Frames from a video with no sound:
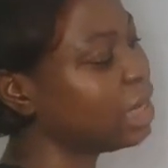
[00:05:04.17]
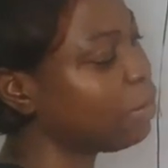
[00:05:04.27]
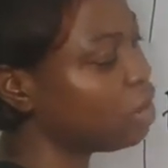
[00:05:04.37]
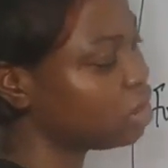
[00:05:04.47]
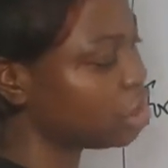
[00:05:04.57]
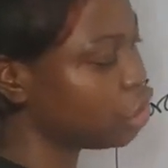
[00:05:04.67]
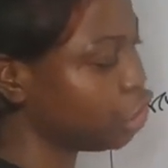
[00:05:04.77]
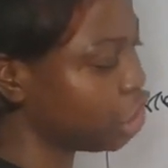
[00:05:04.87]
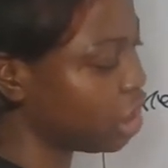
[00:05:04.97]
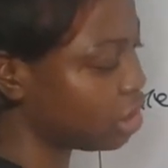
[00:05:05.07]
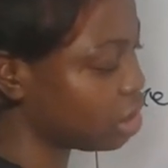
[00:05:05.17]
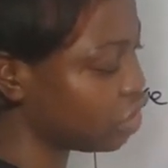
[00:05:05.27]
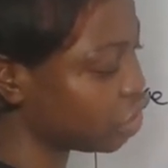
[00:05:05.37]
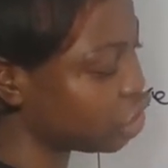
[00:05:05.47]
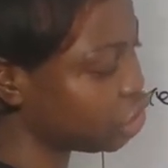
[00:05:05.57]
thing about this g,
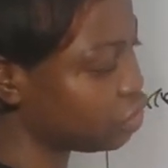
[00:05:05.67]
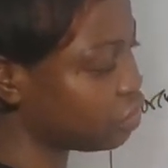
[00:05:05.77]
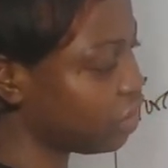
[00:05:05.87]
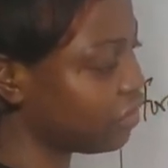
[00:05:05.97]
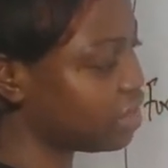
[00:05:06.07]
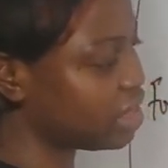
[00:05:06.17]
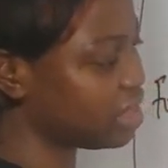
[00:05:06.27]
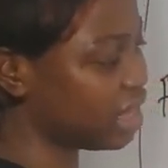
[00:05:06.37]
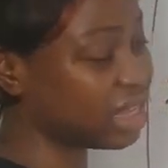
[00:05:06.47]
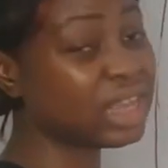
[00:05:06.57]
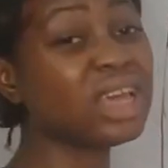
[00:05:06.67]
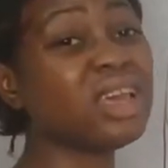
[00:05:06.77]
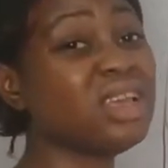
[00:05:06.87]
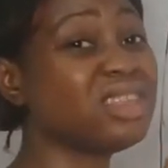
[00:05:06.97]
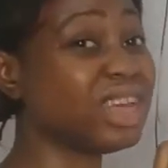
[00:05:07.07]
acceleration due to gravity, is that
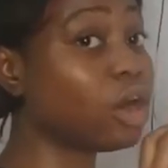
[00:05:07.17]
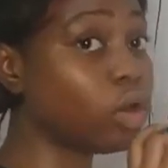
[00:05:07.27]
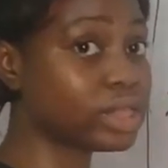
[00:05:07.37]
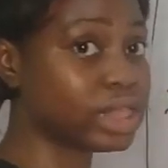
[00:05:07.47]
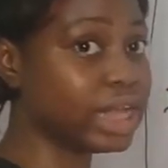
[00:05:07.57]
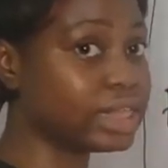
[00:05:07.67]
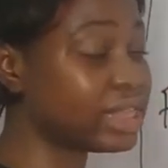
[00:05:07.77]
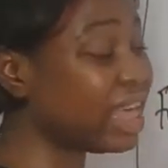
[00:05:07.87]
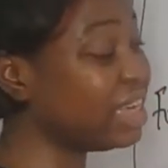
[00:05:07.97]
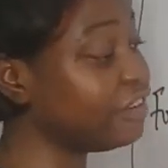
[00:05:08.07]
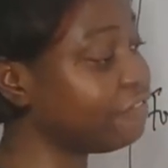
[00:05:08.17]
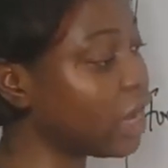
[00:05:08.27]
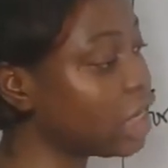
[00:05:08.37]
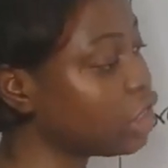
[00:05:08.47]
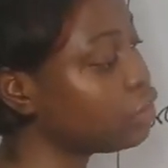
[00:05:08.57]
it's a constant, and the
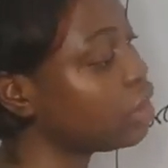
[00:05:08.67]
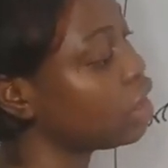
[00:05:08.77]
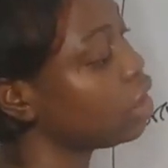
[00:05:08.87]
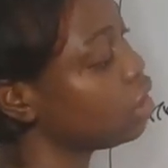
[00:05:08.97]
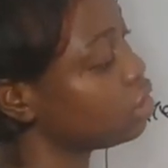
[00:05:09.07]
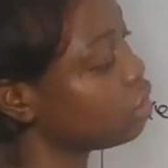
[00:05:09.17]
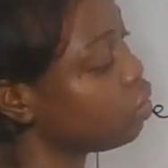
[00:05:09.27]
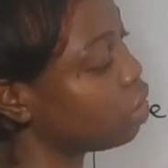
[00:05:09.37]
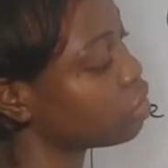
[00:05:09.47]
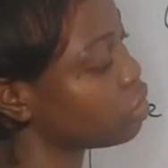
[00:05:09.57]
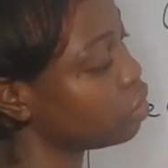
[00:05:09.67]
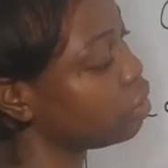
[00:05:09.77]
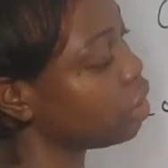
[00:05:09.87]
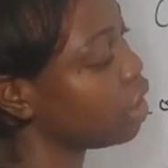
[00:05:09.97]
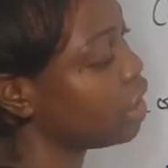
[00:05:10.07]
value is equal
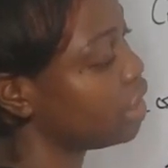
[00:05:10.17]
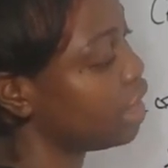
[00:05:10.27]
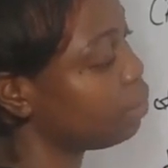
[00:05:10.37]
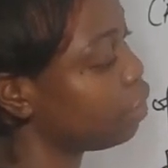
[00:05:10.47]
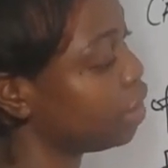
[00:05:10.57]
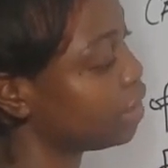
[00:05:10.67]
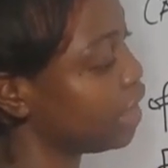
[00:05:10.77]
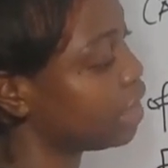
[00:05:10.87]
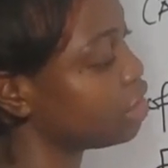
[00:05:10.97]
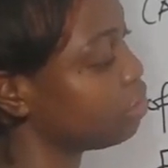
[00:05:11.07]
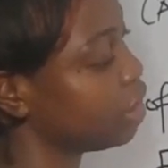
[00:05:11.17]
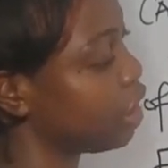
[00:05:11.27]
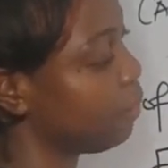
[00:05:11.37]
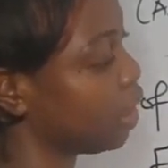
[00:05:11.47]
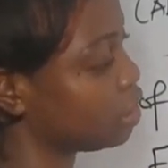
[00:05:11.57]
to 9.8
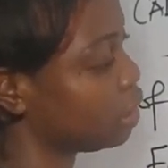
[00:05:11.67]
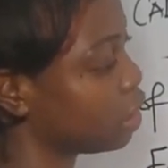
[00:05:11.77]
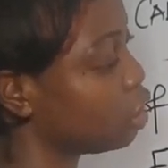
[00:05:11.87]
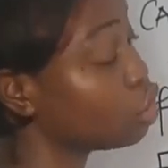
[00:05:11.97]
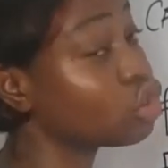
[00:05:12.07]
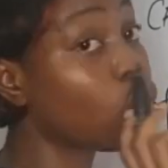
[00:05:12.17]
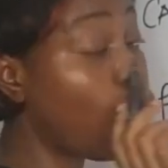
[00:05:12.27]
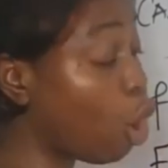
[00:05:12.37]
meter per second